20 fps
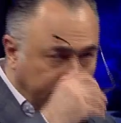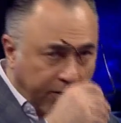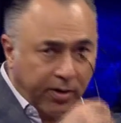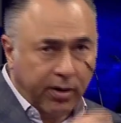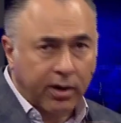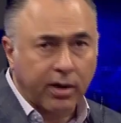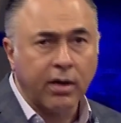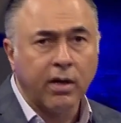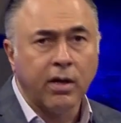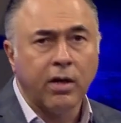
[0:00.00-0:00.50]

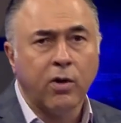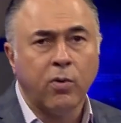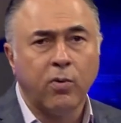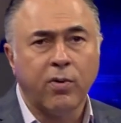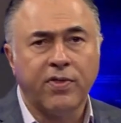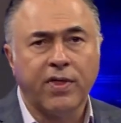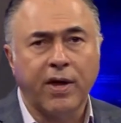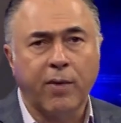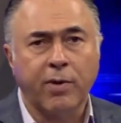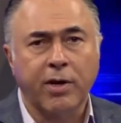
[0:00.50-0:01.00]
York.
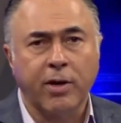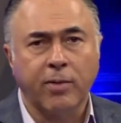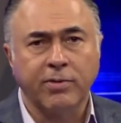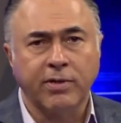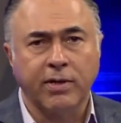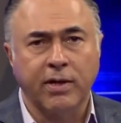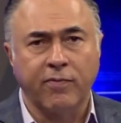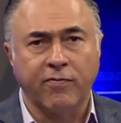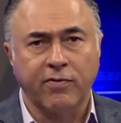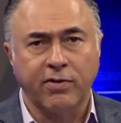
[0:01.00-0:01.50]
With that, we come to
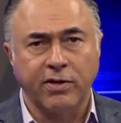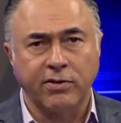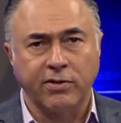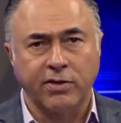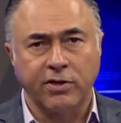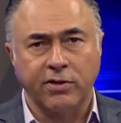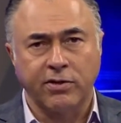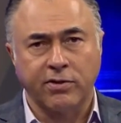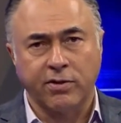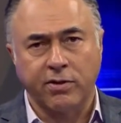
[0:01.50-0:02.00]
an end for this
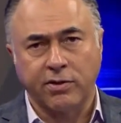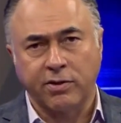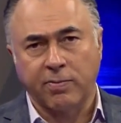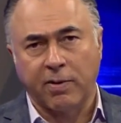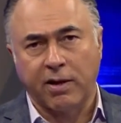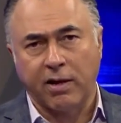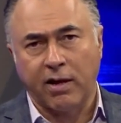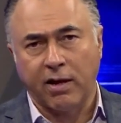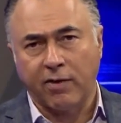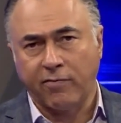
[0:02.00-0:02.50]
edition of The
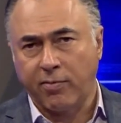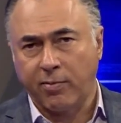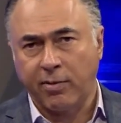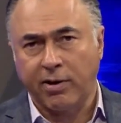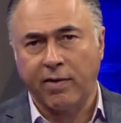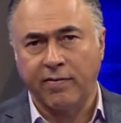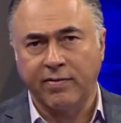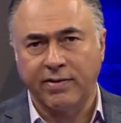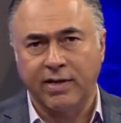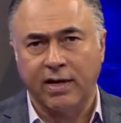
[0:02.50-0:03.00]
Spotlight. From
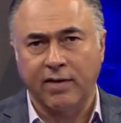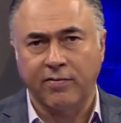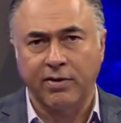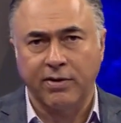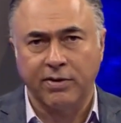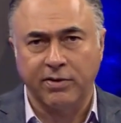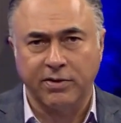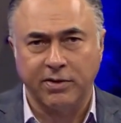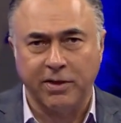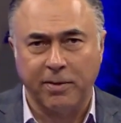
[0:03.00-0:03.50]
Geopolitics
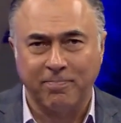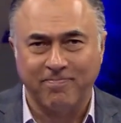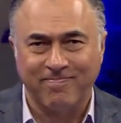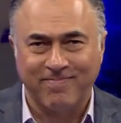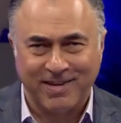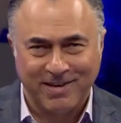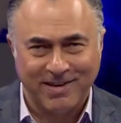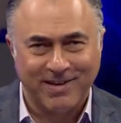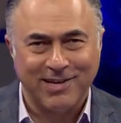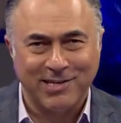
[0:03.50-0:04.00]
and the team,
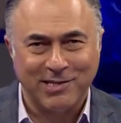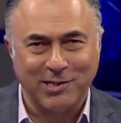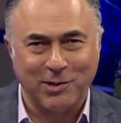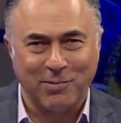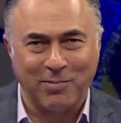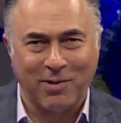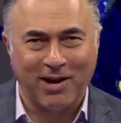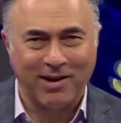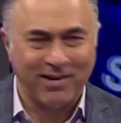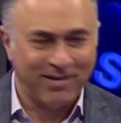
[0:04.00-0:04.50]
it's
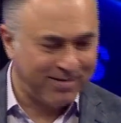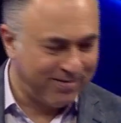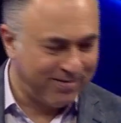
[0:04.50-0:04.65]
goodbye.